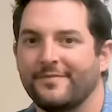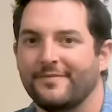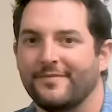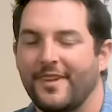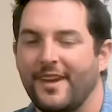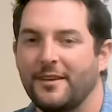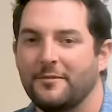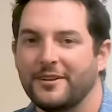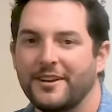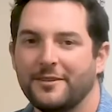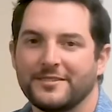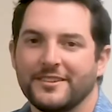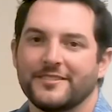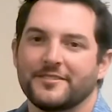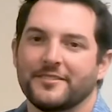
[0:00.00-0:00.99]
Hey, my name
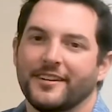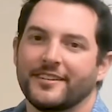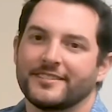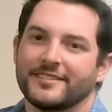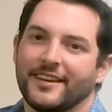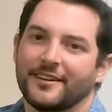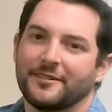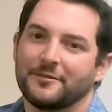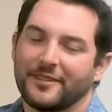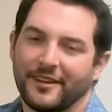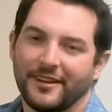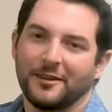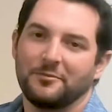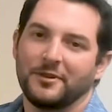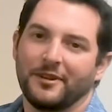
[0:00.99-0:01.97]
is Andrew Hennesek,
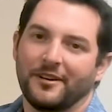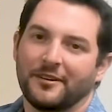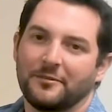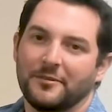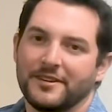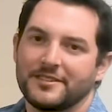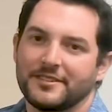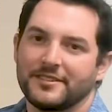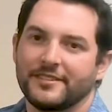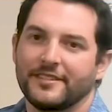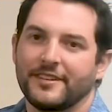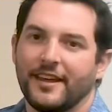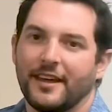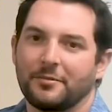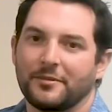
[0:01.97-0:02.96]
AAP
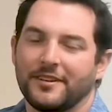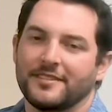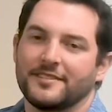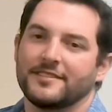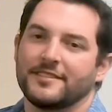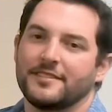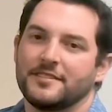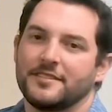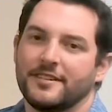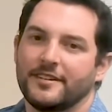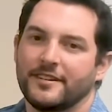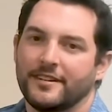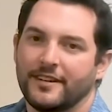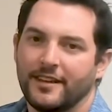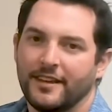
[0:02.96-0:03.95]
Automation Applications
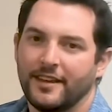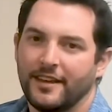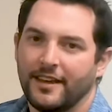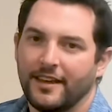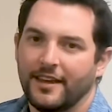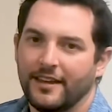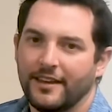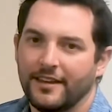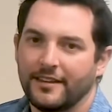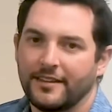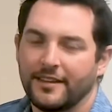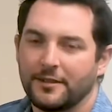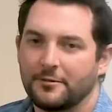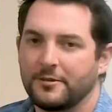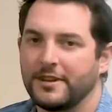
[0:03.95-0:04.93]
Engineer. And
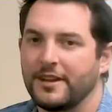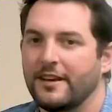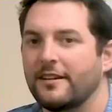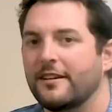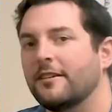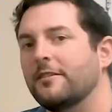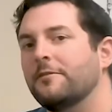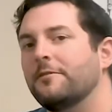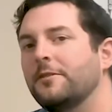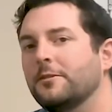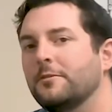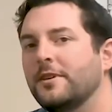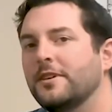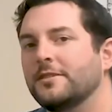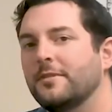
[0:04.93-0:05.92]
now that we got our
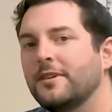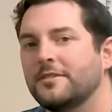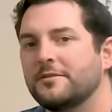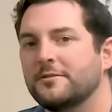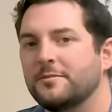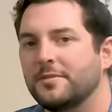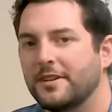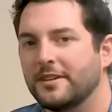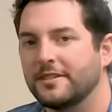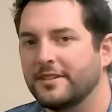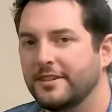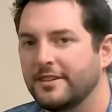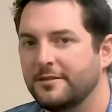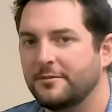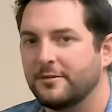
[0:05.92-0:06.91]
field bus module plugged
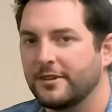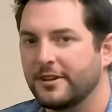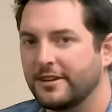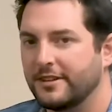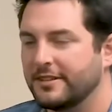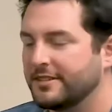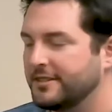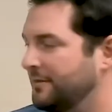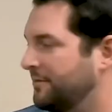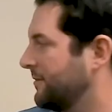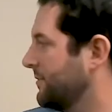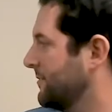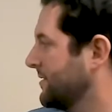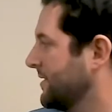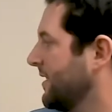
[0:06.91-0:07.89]
in, we're gonna step
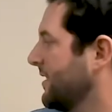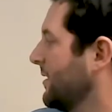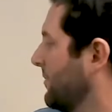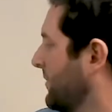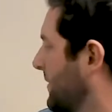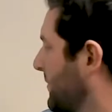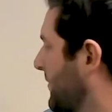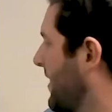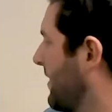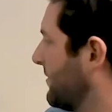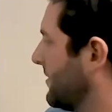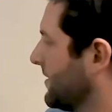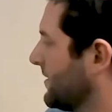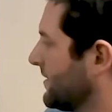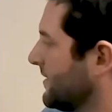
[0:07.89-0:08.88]
through setting up the
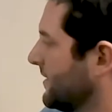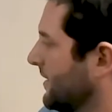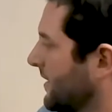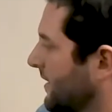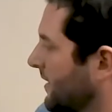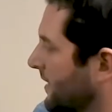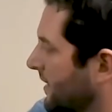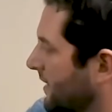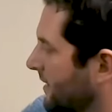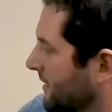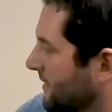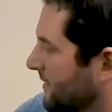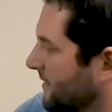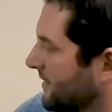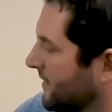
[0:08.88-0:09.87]
parameters.
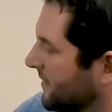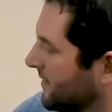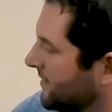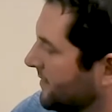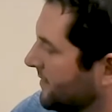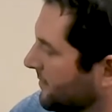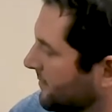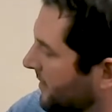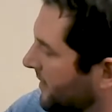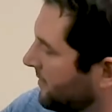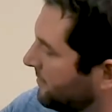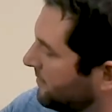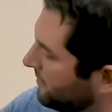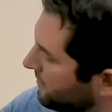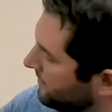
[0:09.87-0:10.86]
You'll see that there's the
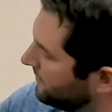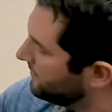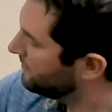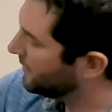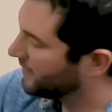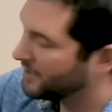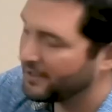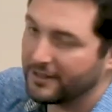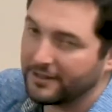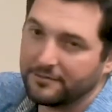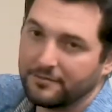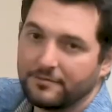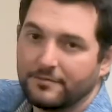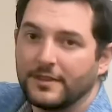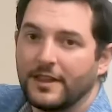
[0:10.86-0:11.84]
red
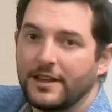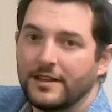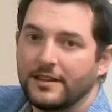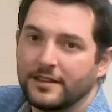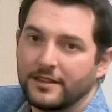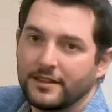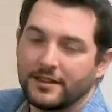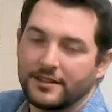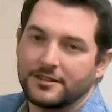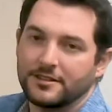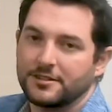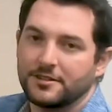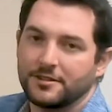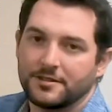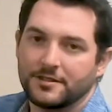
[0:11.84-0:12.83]
blinking light that
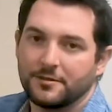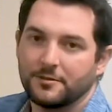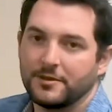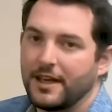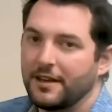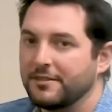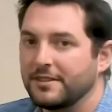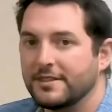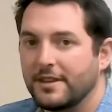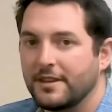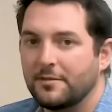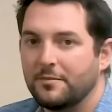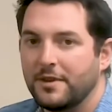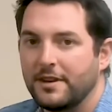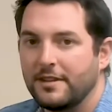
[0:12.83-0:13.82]
just shows that we haven't set
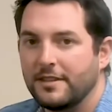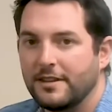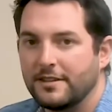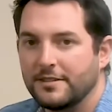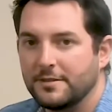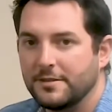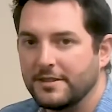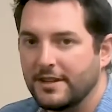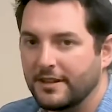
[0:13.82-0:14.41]
up anything, so it's not